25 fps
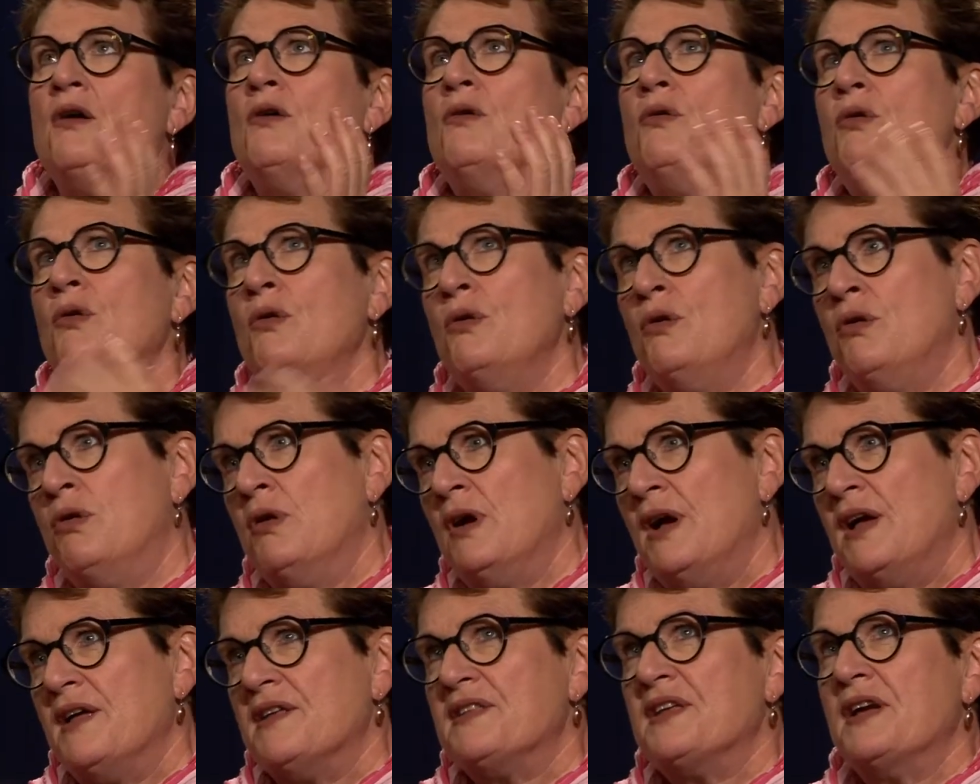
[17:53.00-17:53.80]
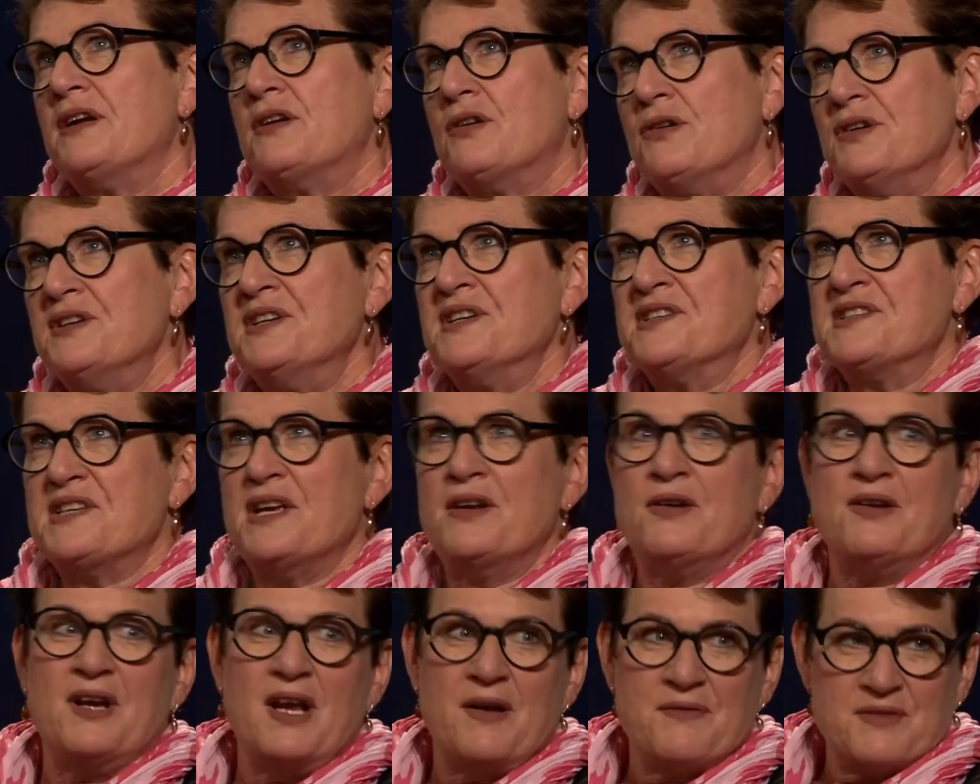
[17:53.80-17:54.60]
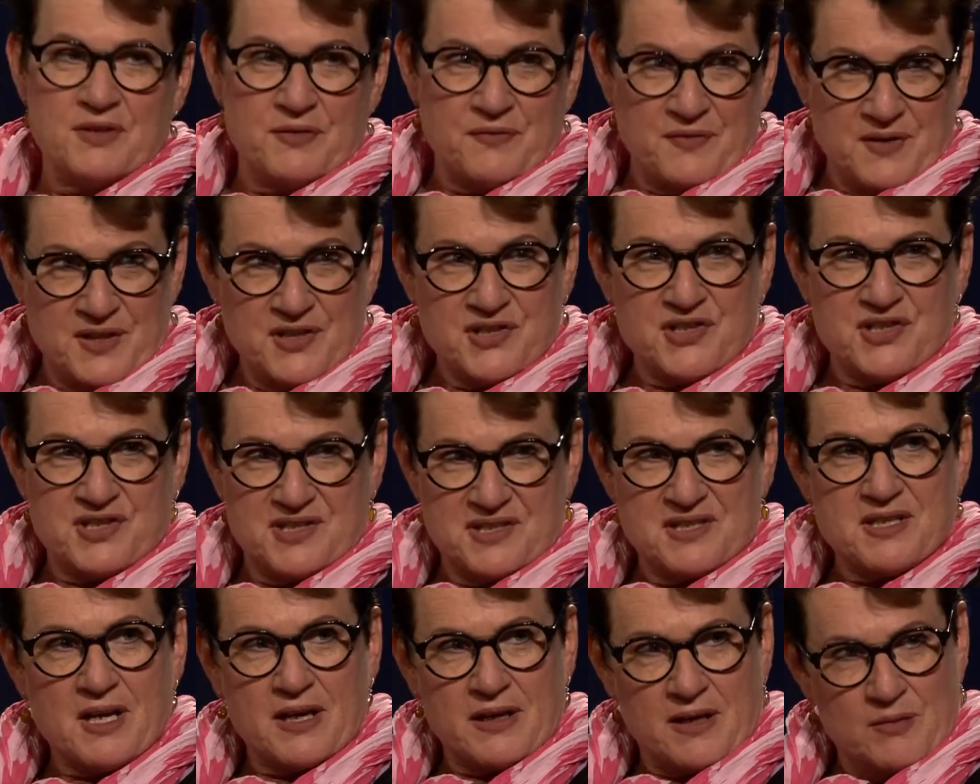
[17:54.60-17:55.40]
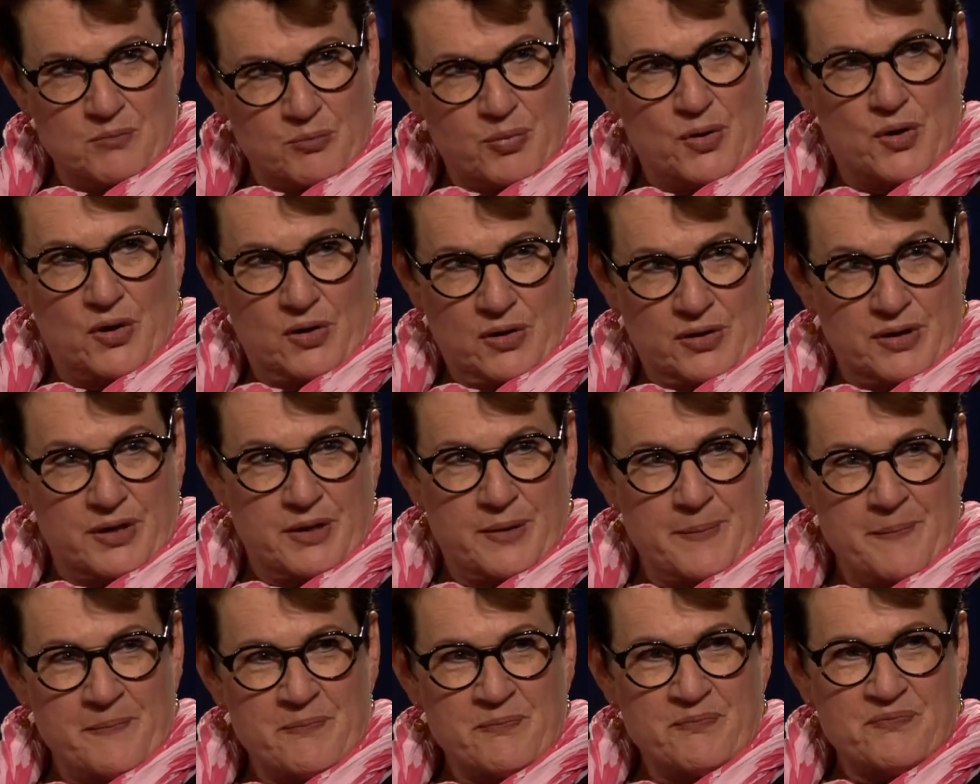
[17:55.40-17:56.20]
whew, thank goodness I don't have to finish the second book,